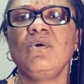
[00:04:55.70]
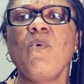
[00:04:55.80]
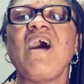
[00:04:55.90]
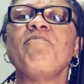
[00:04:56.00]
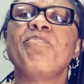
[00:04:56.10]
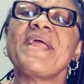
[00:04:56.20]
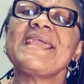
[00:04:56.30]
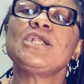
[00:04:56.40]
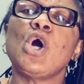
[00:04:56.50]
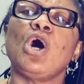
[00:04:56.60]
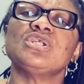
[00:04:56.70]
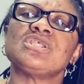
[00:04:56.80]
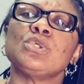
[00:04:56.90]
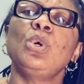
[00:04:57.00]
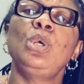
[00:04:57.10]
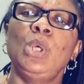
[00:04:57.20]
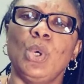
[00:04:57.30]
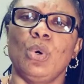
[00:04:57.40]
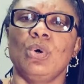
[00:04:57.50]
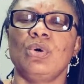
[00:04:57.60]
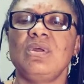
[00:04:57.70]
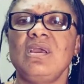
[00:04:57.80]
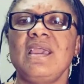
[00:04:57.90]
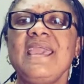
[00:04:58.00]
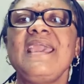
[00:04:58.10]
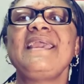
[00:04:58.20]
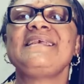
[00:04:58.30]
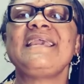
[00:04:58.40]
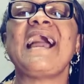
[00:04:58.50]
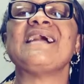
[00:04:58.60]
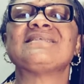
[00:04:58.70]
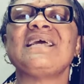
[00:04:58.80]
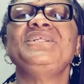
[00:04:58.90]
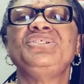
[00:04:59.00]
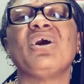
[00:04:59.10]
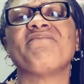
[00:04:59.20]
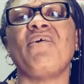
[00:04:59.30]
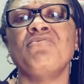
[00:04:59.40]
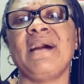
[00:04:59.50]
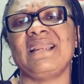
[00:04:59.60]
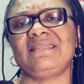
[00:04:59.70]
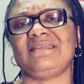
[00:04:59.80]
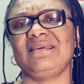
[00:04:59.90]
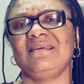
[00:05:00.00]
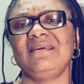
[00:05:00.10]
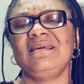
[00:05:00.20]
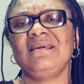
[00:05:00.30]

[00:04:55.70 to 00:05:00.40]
We have brought God so low. He has endured for humanity.